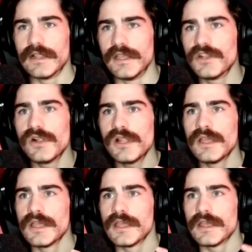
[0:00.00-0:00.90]
little,
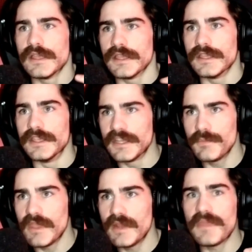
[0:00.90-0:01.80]
itty
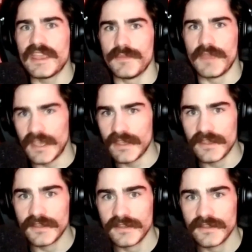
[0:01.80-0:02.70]
bitty baby.
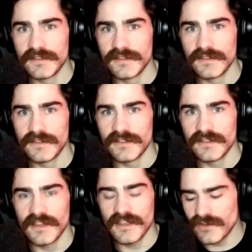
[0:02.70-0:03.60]

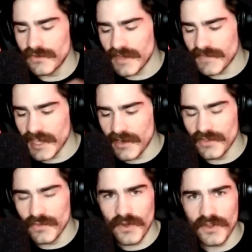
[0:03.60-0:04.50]
And you don't have a care
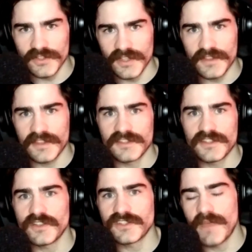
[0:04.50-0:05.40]
in the world. Everything's
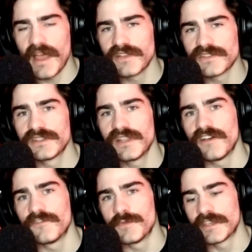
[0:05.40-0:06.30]
all smiles and
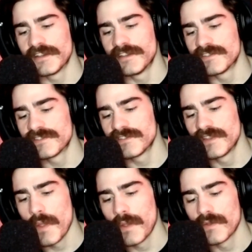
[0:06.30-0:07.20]
love because
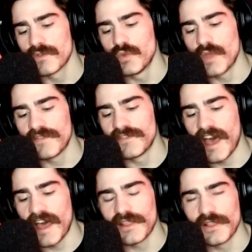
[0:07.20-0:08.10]
you have
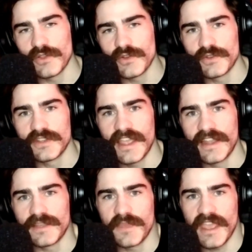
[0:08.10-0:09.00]
not learned
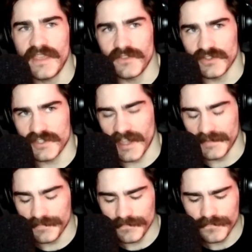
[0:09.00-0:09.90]
any behaviors yet.